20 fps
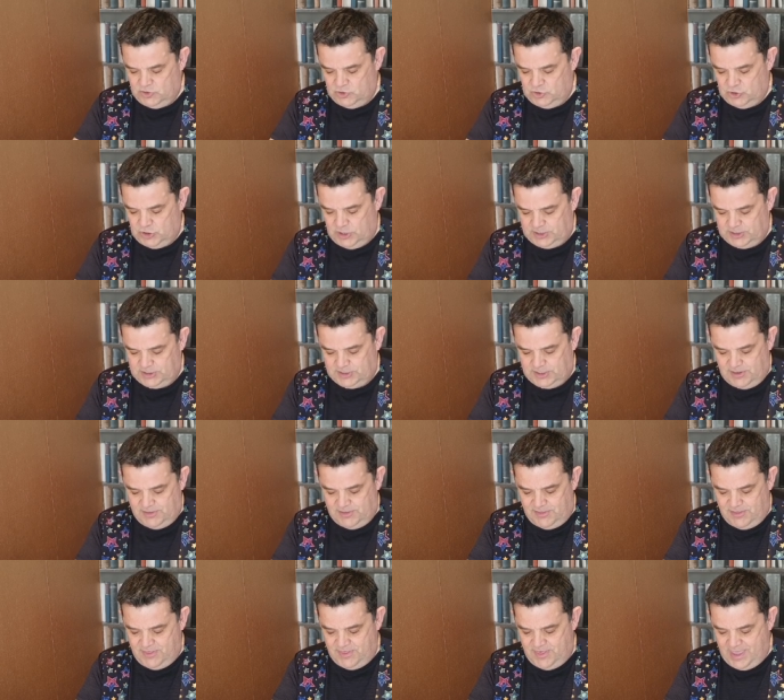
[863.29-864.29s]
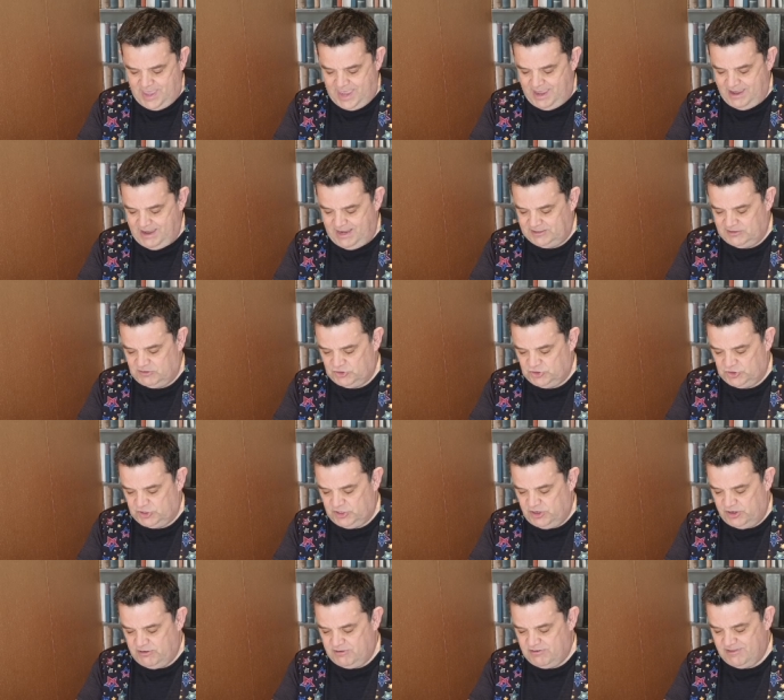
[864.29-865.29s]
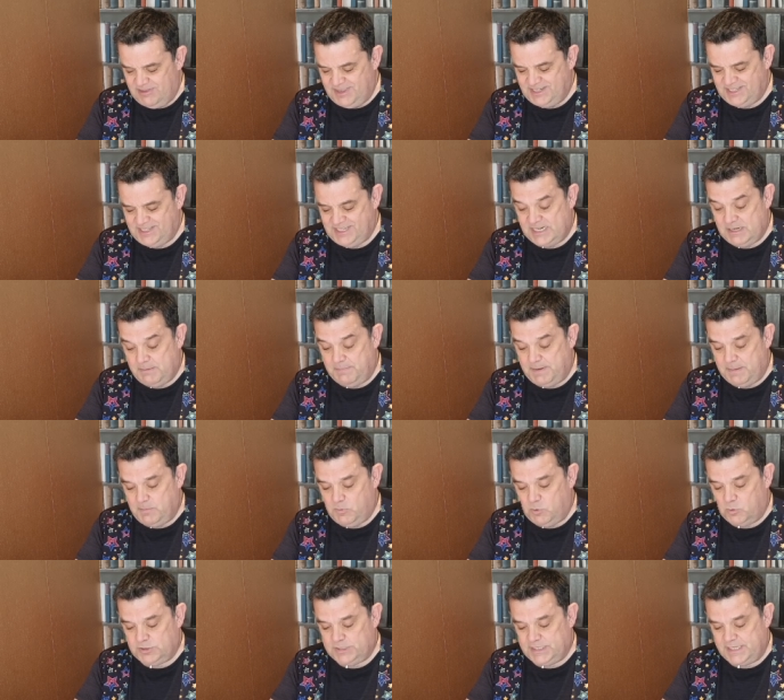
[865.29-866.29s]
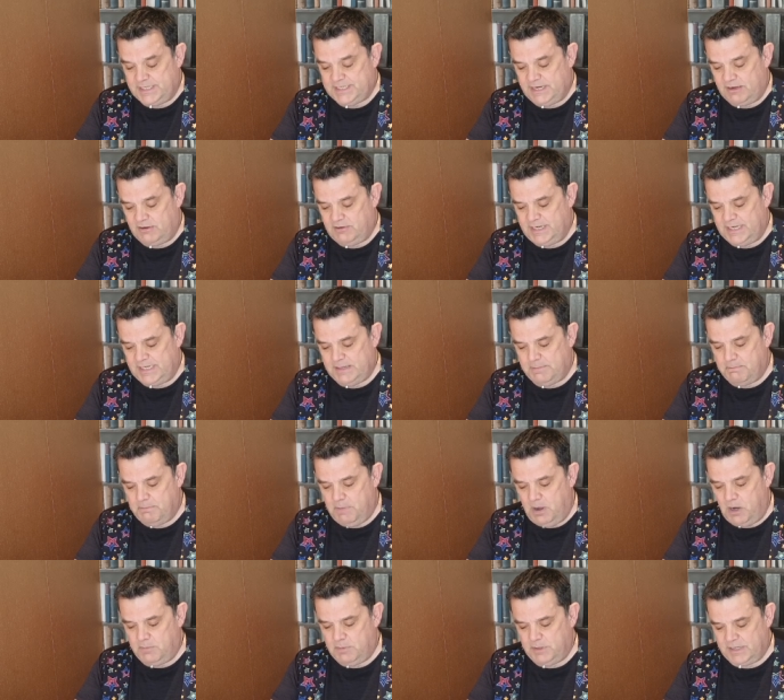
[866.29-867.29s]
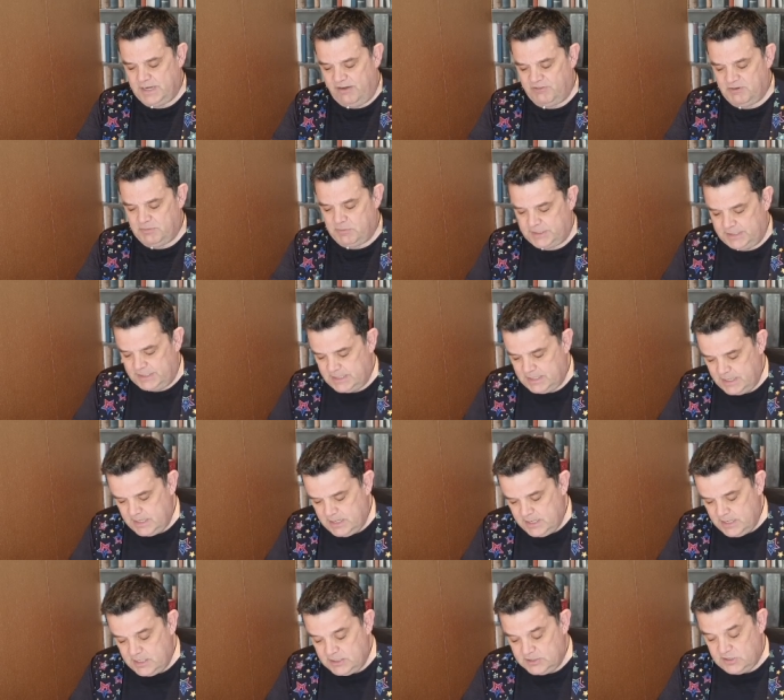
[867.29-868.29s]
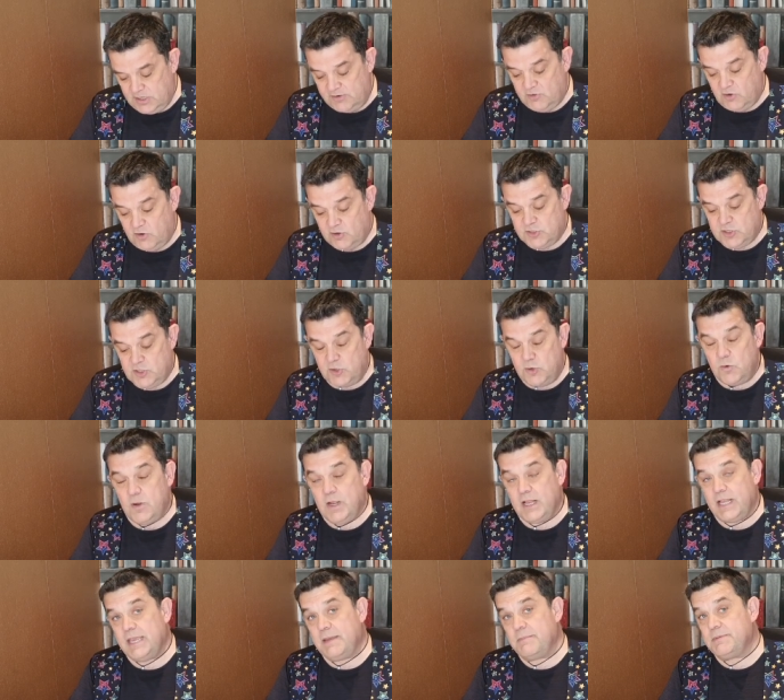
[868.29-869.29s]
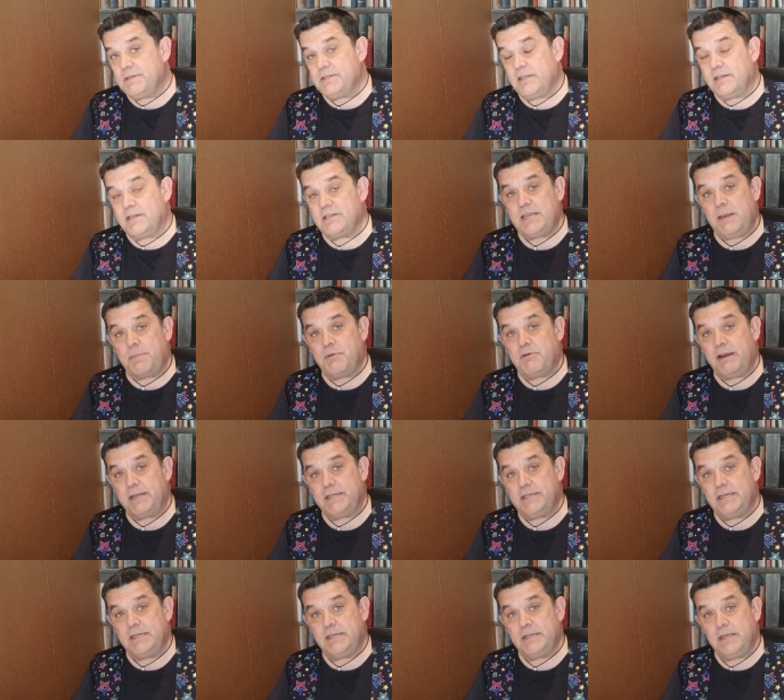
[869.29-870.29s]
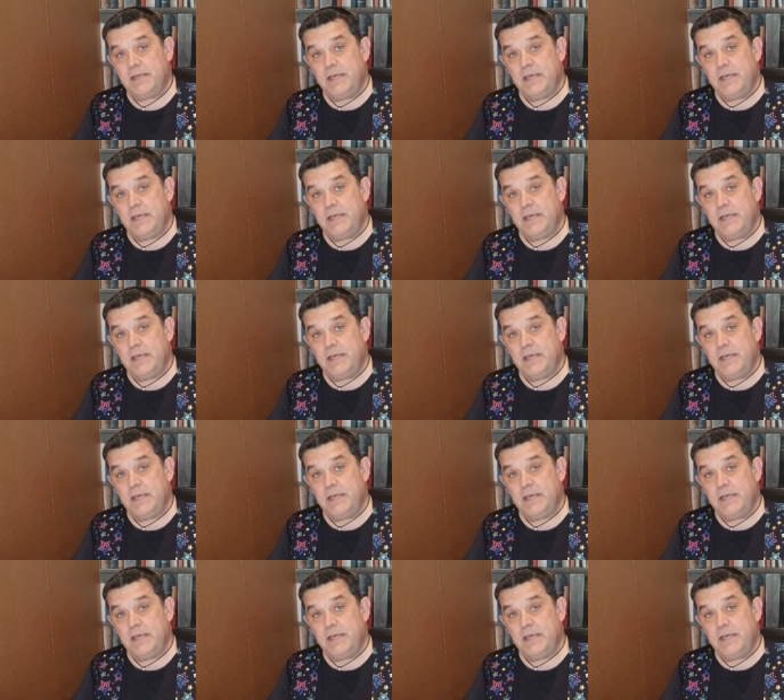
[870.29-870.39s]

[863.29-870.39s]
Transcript: just there and I'll show you this in a bit more detail in a moment everybody. So you've got two clips that are separated.